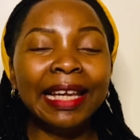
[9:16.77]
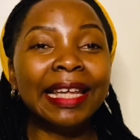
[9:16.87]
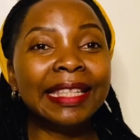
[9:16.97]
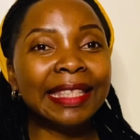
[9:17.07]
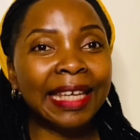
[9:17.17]

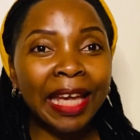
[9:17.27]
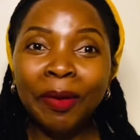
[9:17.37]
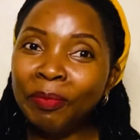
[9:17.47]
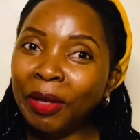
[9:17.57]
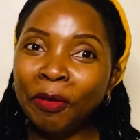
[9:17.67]
let's
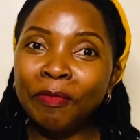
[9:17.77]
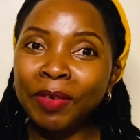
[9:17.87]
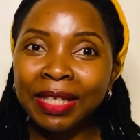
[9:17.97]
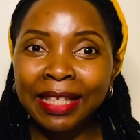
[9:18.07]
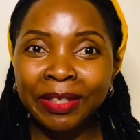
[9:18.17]
keep the
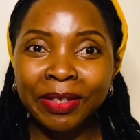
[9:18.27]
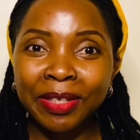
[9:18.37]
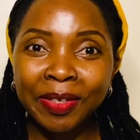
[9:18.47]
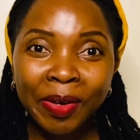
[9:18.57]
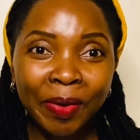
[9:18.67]
conversations
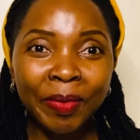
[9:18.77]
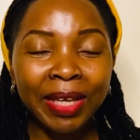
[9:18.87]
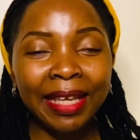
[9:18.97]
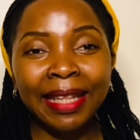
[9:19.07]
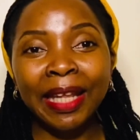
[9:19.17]

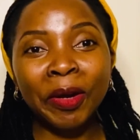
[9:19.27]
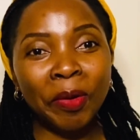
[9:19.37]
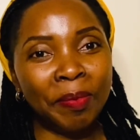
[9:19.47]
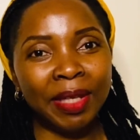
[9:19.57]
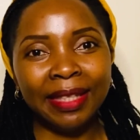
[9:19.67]
going in the
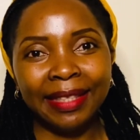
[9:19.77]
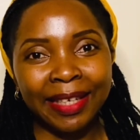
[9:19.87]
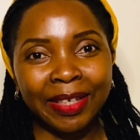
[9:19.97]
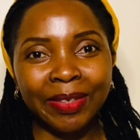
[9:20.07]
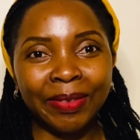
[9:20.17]
comment
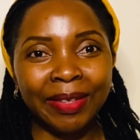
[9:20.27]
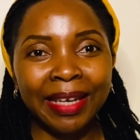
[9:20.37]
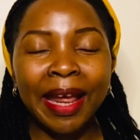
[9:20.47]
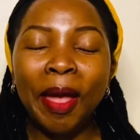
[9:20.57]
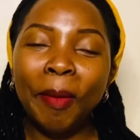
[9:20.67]
section
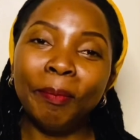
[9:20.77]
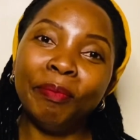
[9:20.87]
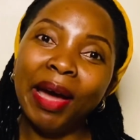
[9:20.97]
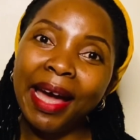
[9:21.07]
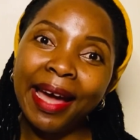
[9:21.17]

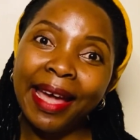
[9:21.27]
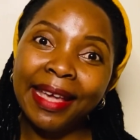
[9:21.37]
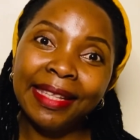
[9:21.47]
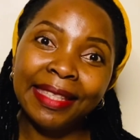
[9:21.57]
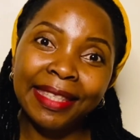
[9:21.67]
bye
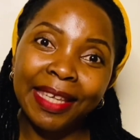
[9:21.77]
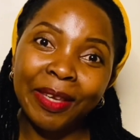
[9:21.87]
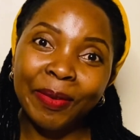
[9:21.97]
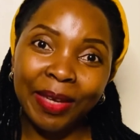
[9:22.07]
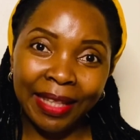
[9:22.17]
see
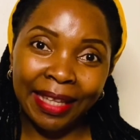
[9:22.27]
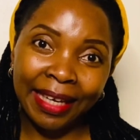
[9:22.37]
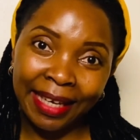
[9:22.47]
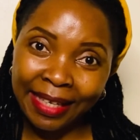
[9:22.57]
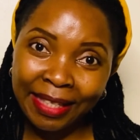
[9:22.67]
you in the
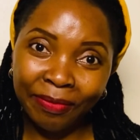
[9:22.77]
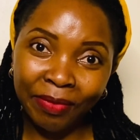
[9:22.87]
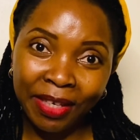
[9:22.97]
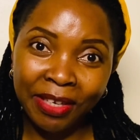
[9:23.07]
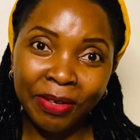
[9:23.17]
next
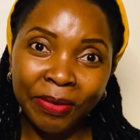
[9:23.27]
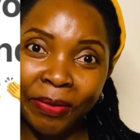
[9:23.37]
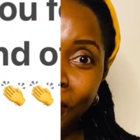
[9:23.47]
video